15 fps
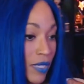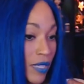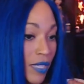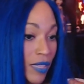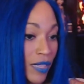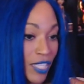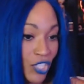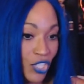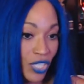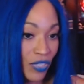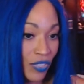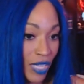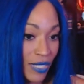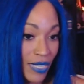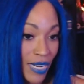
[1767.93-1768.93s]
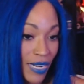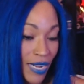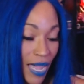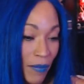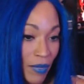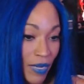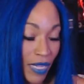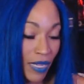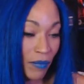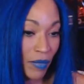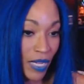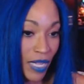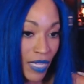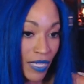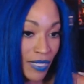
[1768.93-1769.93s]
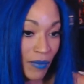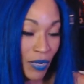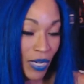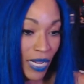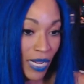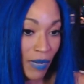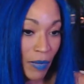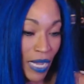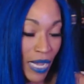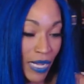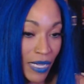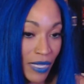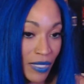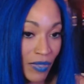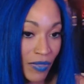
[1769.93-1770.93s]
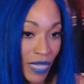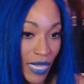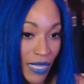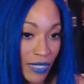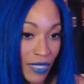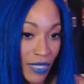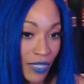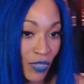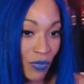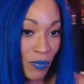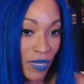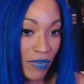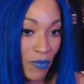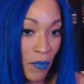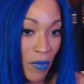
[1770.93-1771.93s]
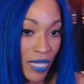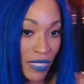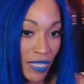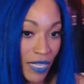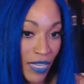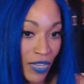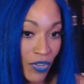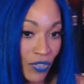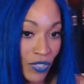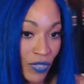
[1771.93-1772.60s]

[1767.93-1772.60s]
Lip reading: This year, that's not happening because I'm on antibiotics, so that's a little bit of a buzzkill.